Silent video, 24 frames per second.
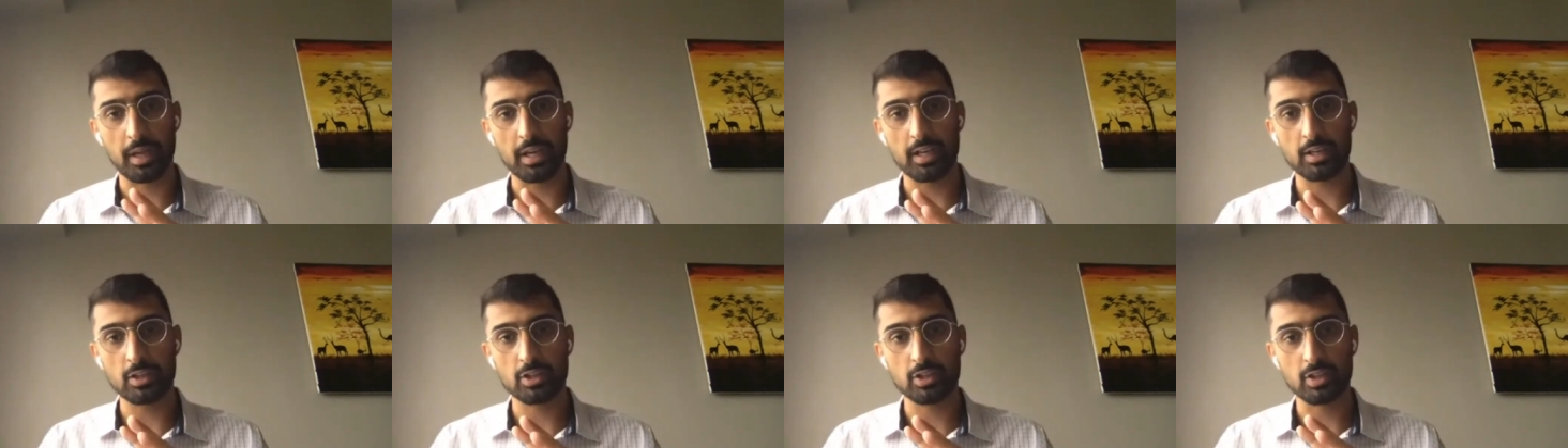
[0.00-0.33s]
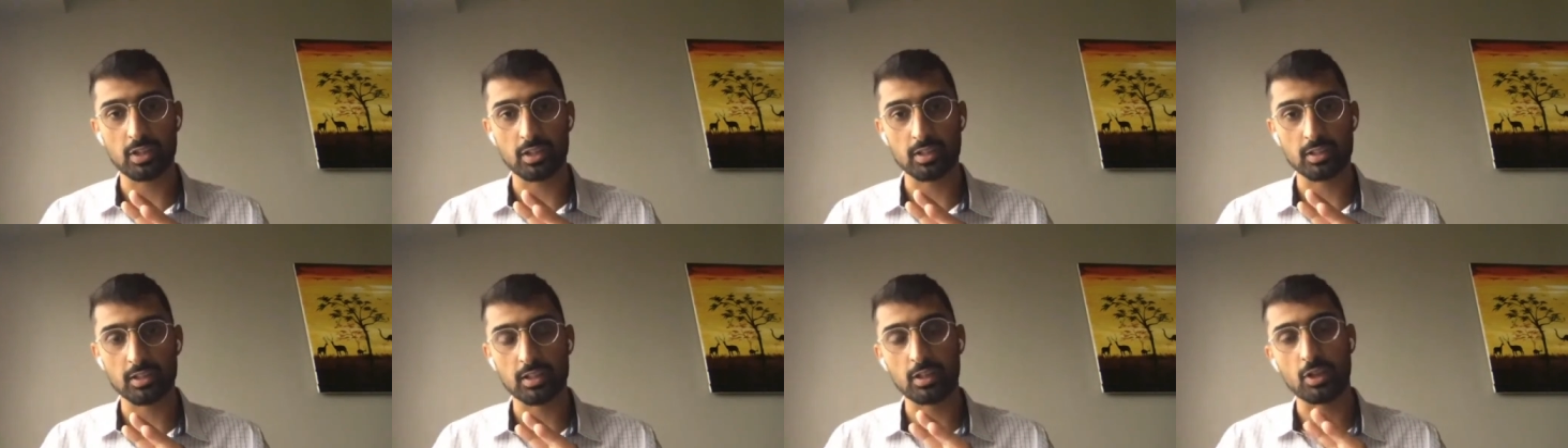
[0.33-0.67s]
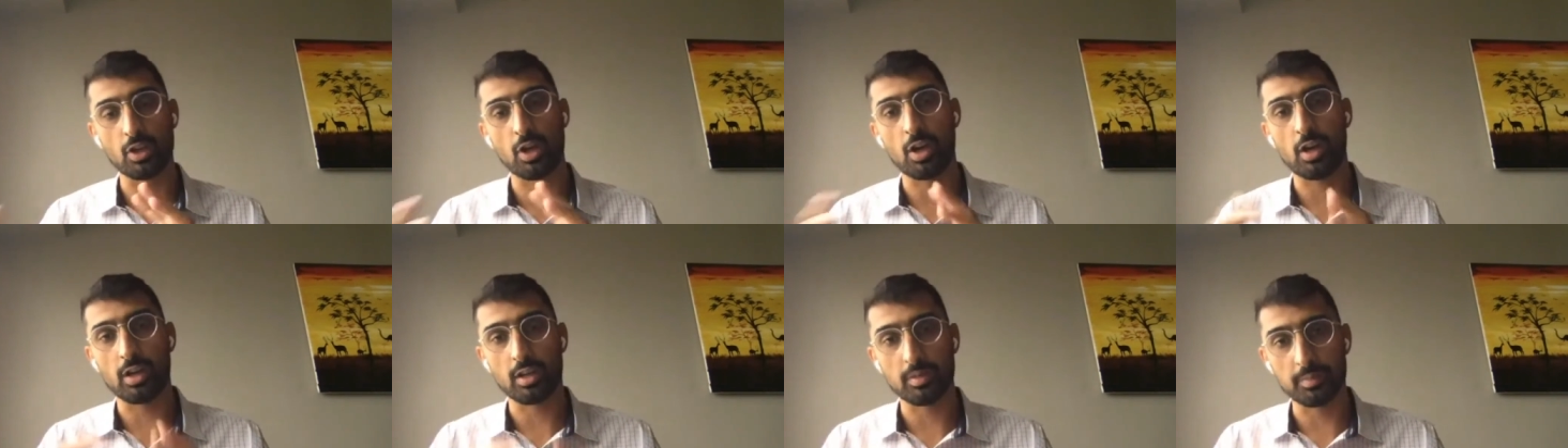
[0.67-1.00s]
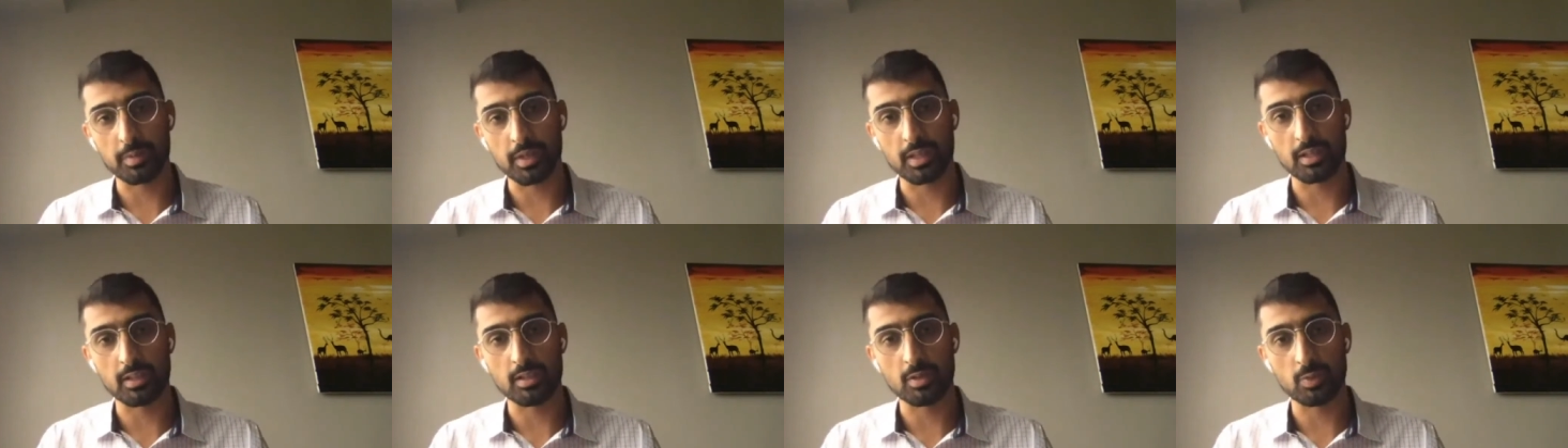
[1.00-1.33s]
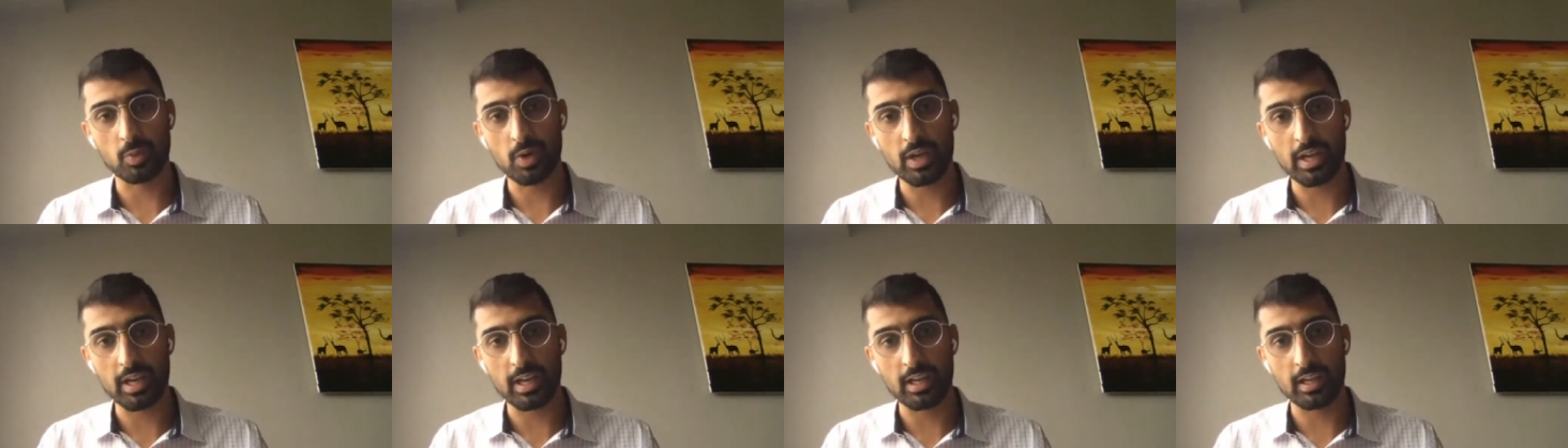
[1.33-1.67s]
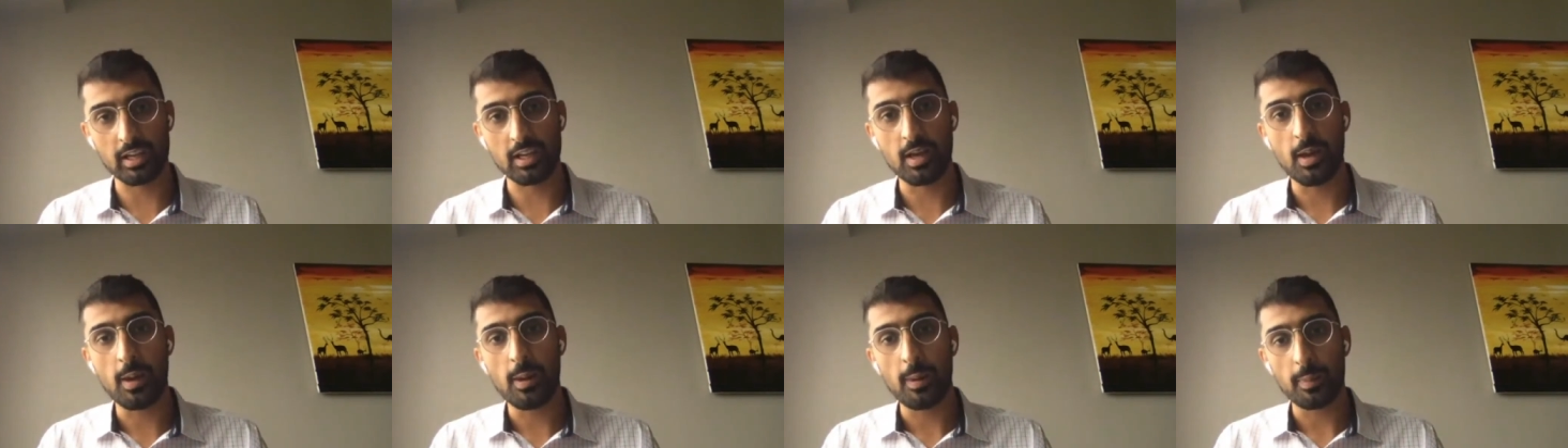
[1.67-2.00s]
patient in an automated
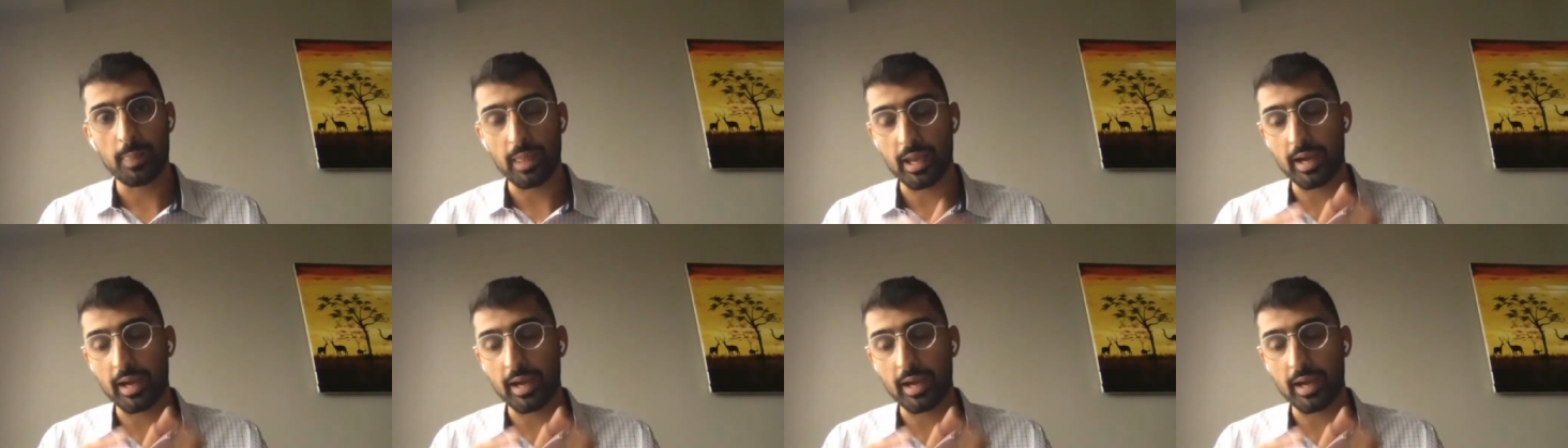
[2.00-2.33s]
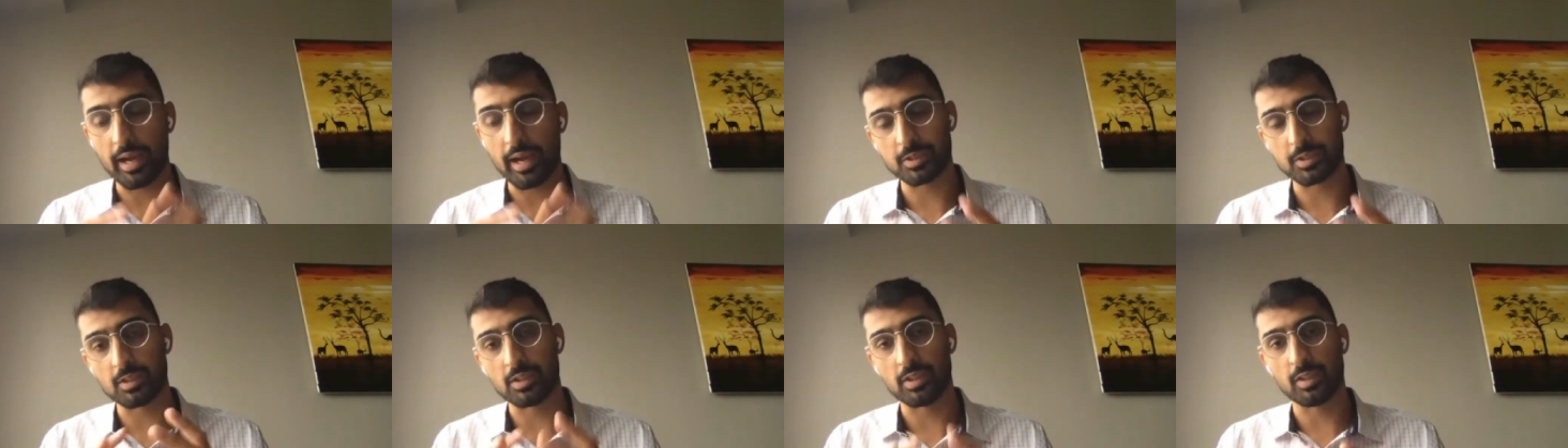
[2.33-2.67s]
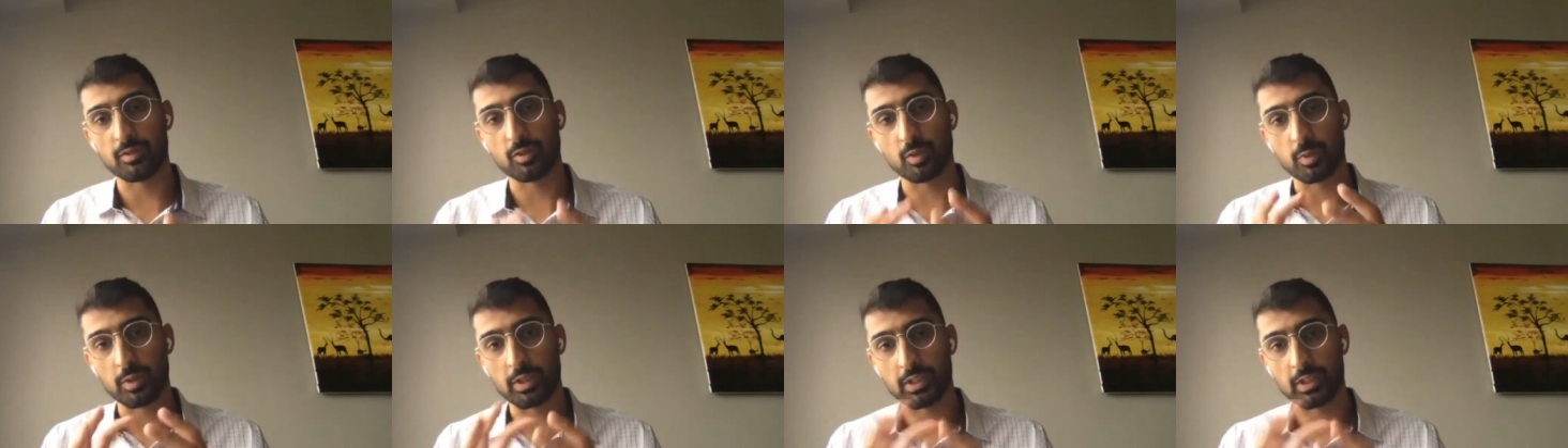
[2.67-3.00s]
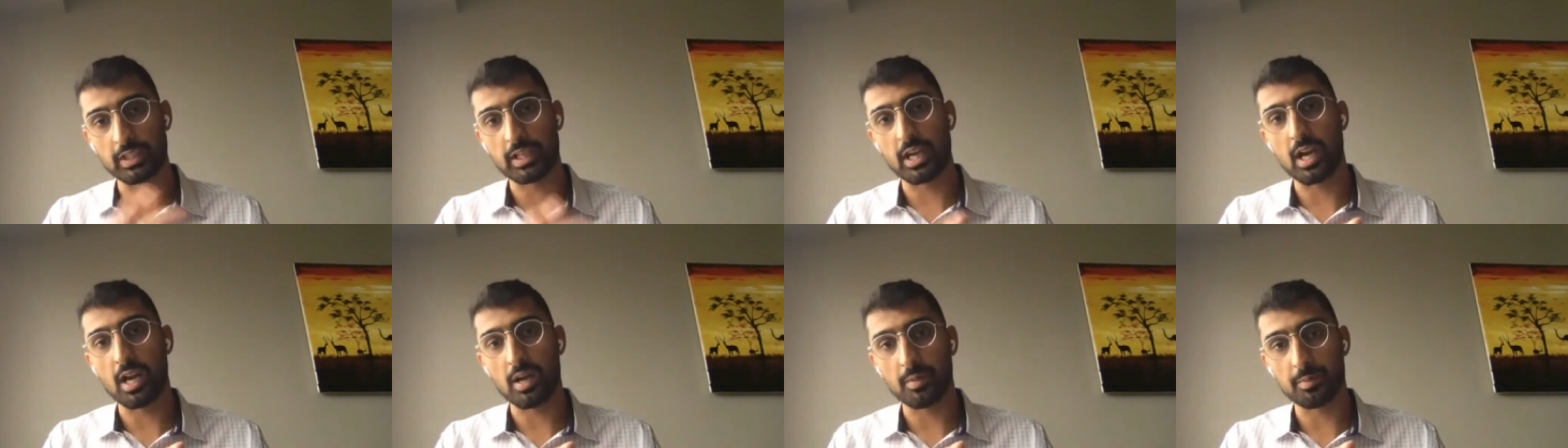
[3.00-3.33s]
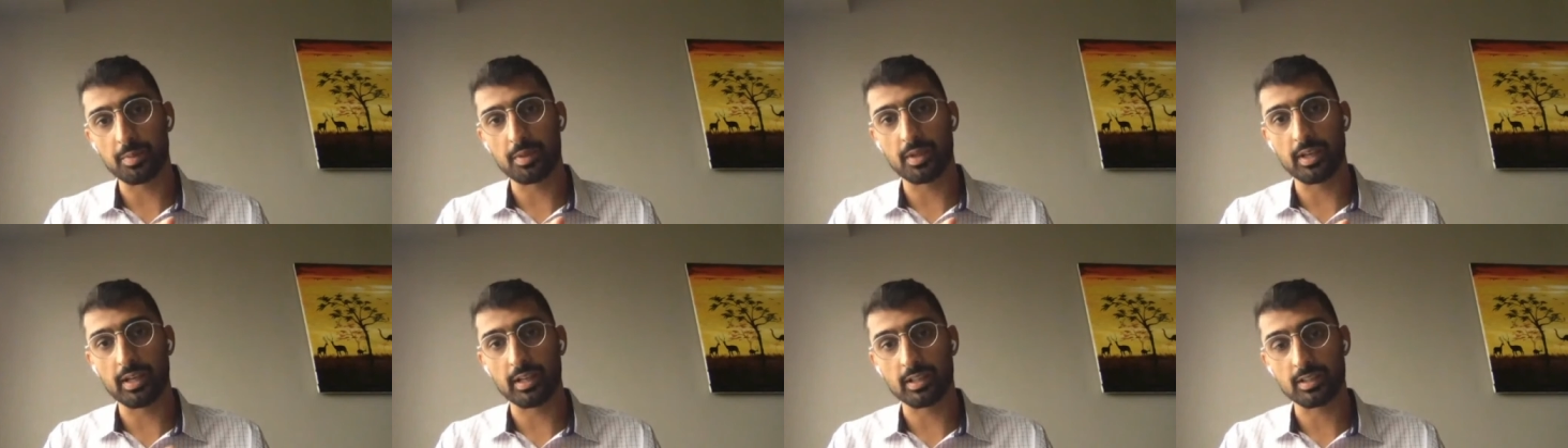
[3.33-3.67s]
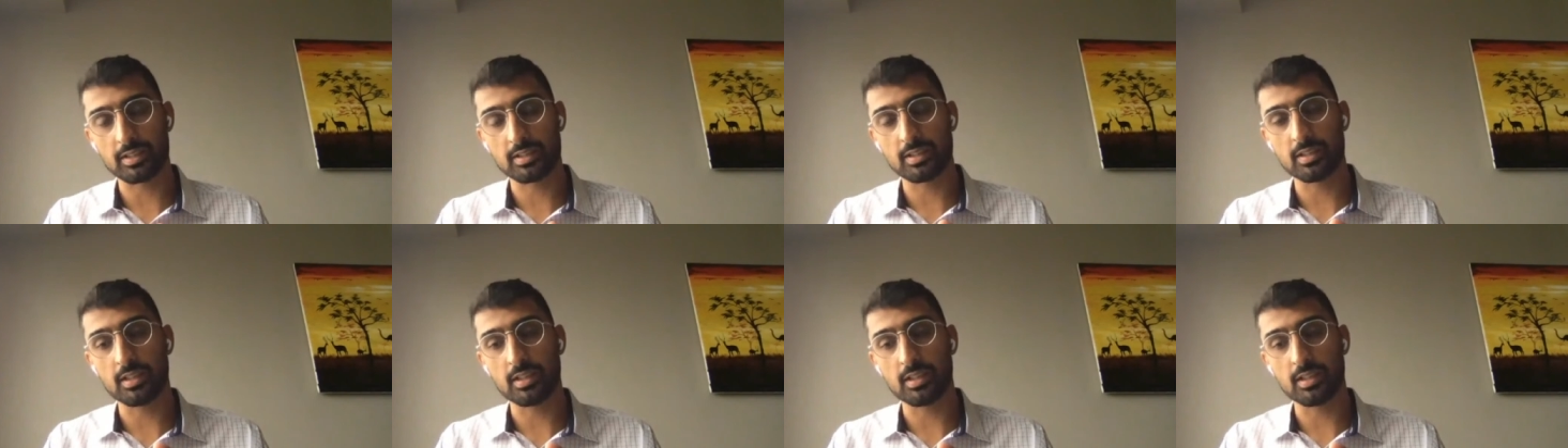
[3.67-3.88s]
way that helps deliver really complex